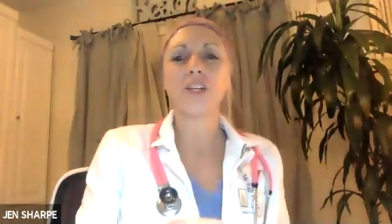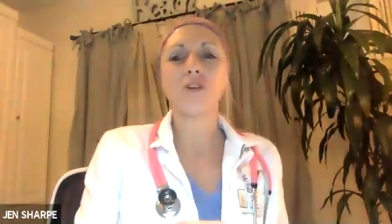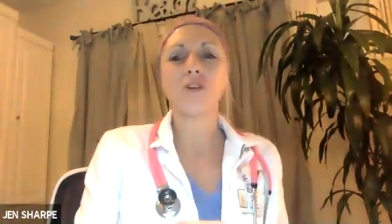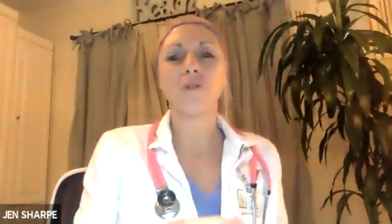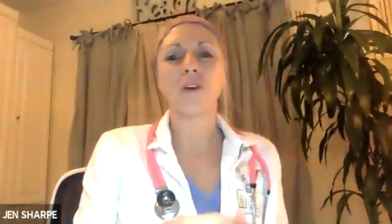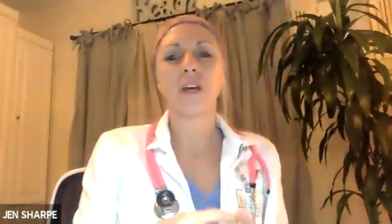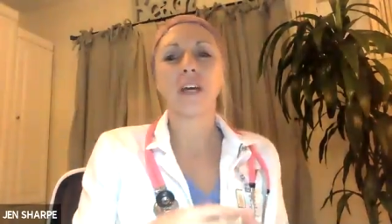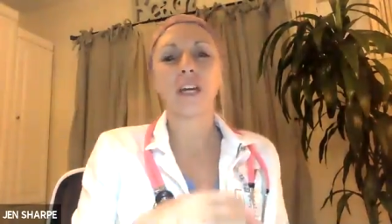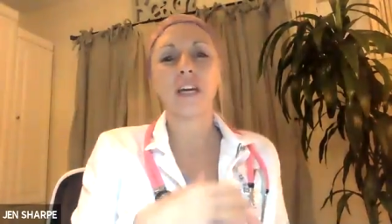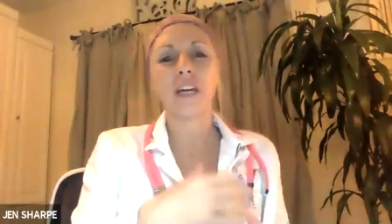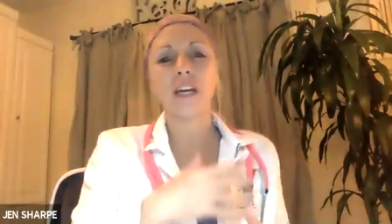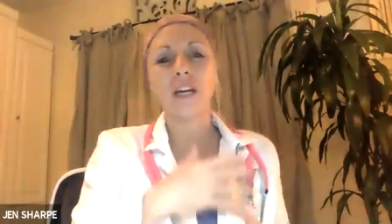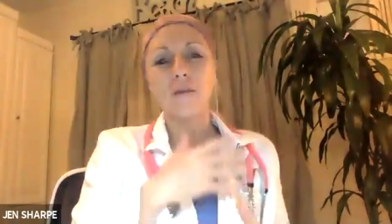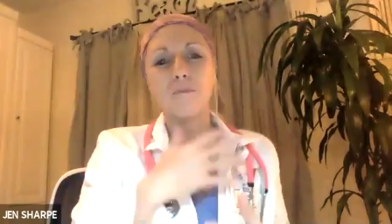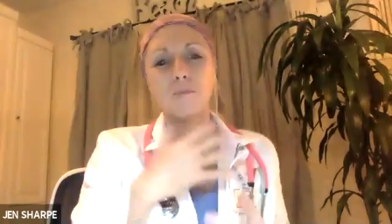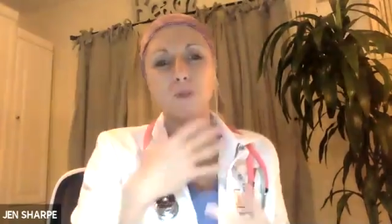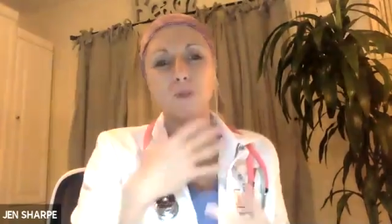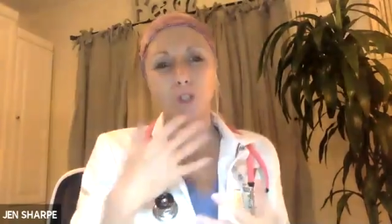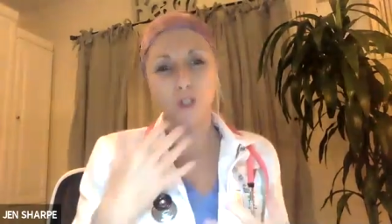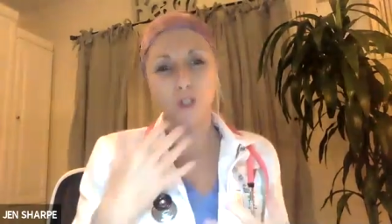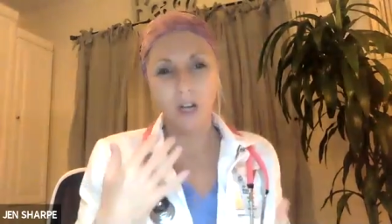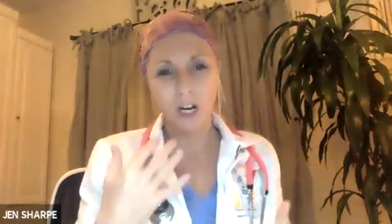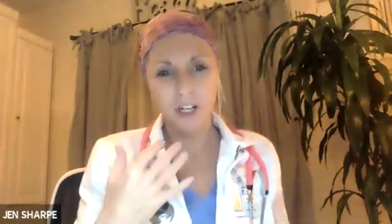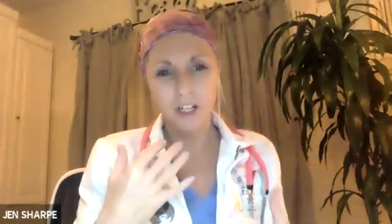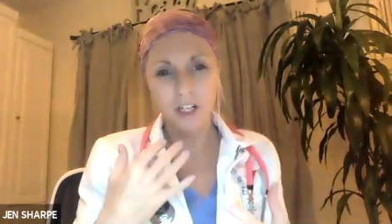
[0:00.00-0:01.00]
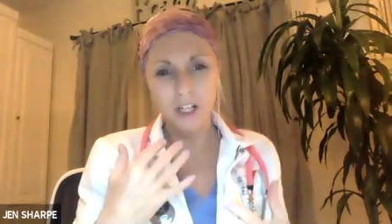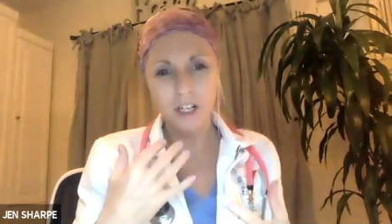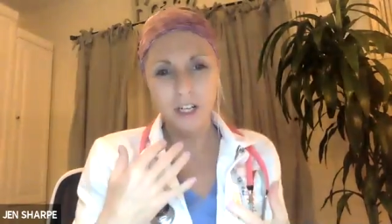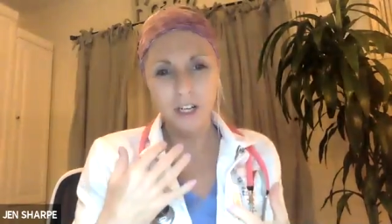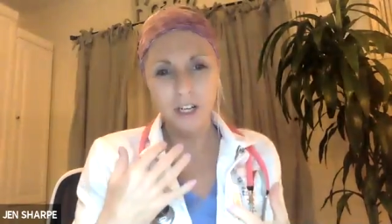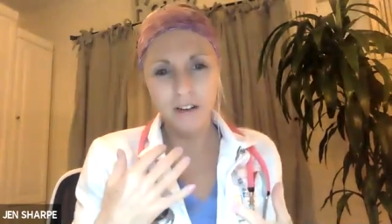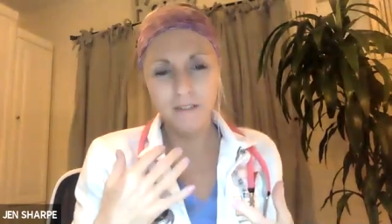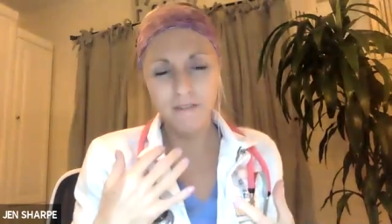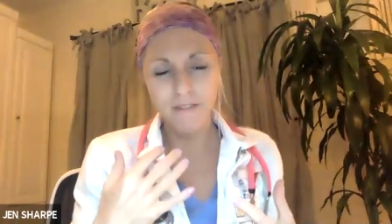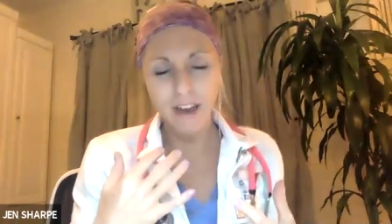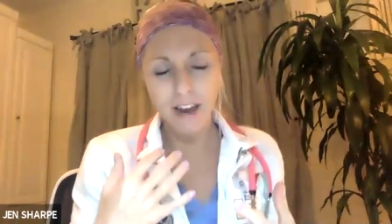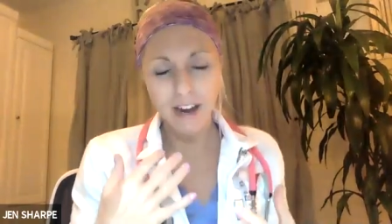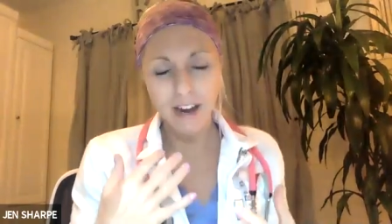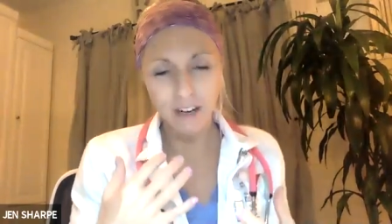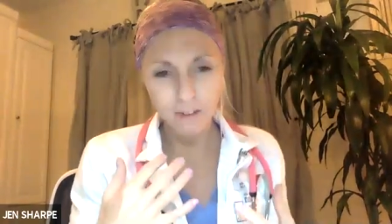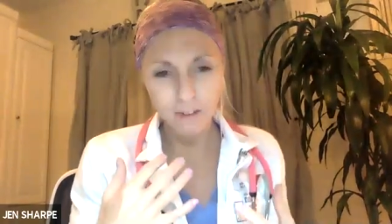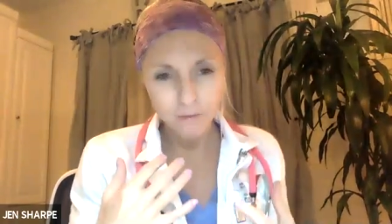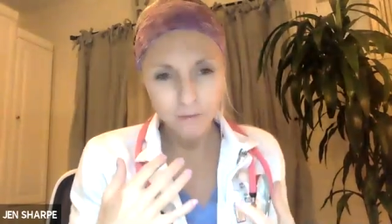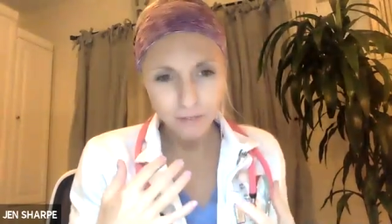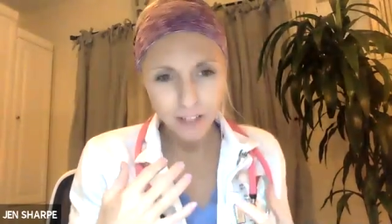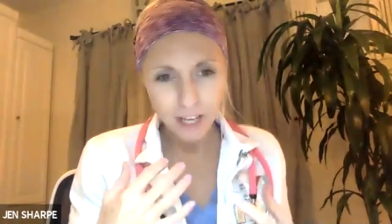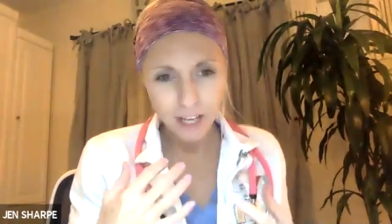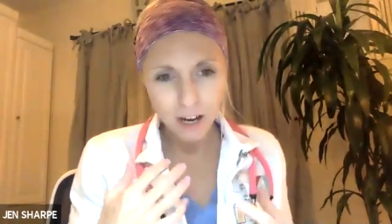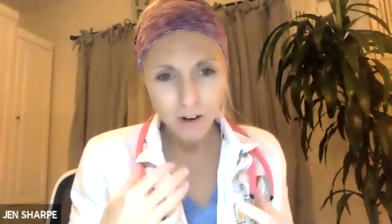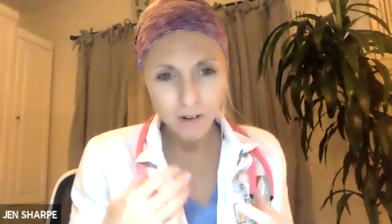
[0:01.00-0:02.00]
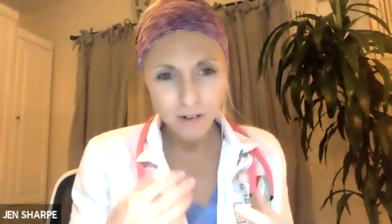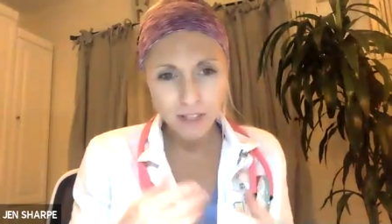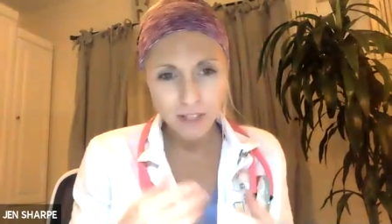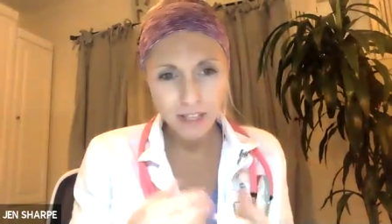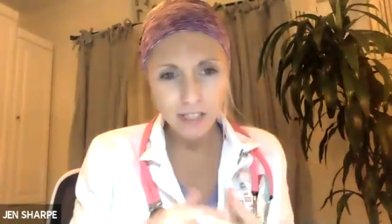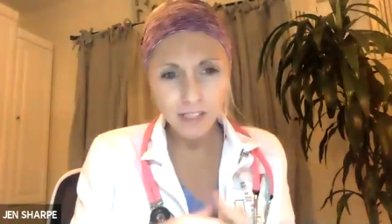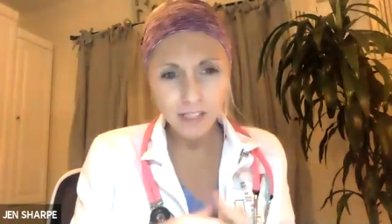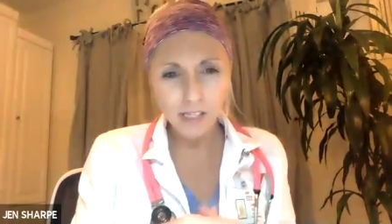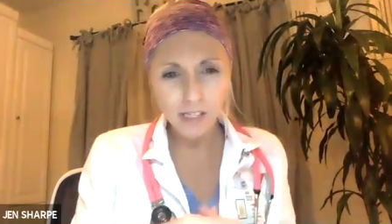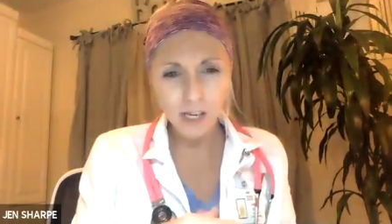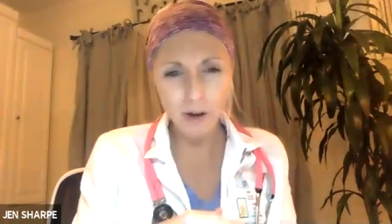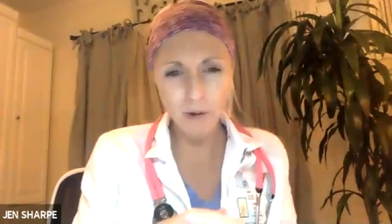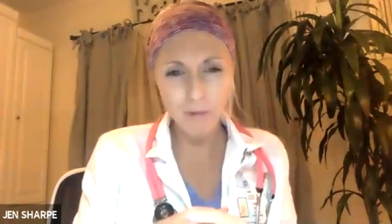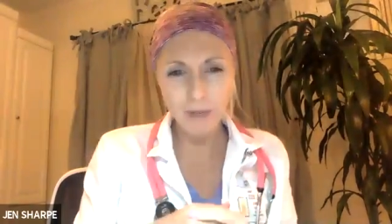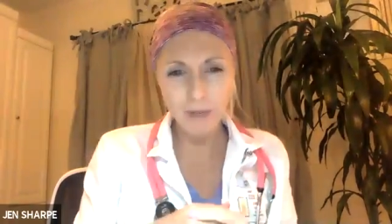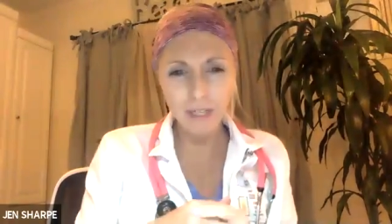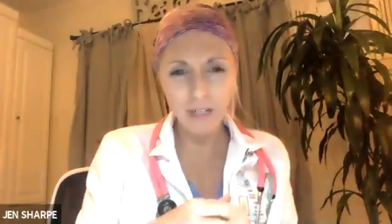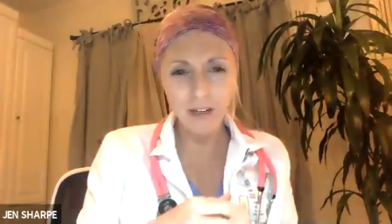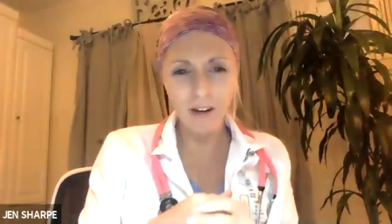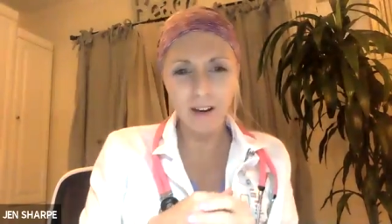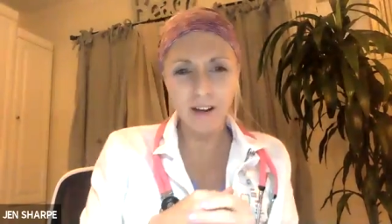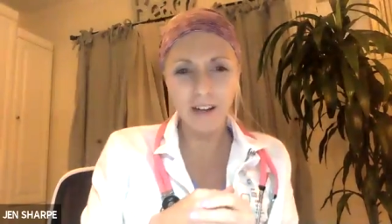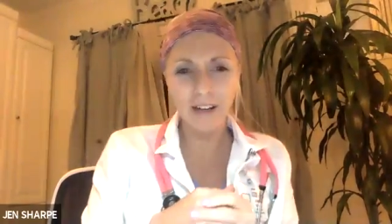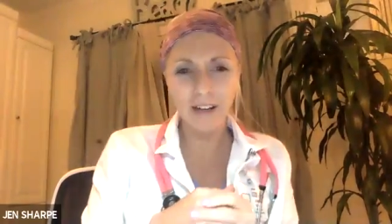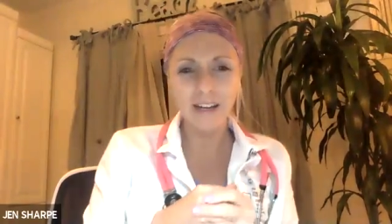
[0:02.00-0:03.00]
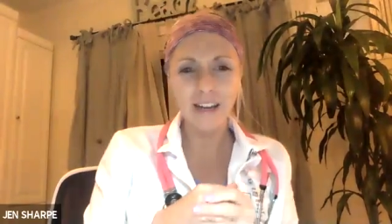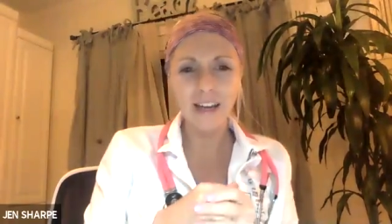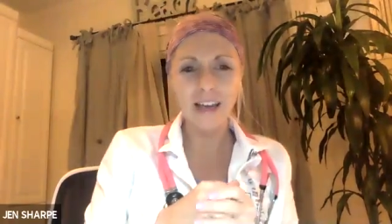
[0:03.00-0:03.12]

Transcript: you get an obstruction of airflow that's going on.